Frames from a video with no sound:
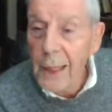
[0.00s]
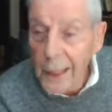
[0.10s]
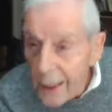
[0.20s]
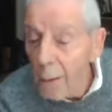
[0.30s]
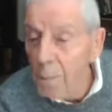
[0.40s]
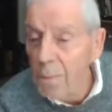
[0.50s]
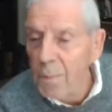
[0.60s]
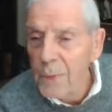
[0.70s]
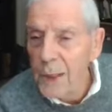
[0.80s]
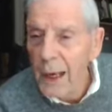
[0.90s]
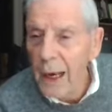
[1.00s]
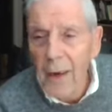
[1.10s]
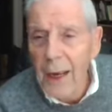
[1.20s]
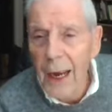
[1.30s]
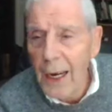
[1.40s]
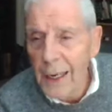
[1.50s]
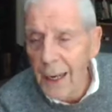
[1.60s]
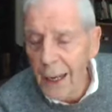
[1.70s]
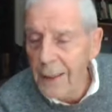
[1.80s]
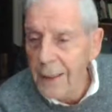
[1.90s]
Edom have I
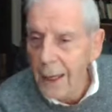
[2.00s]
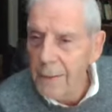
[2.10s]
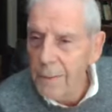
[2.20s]
hated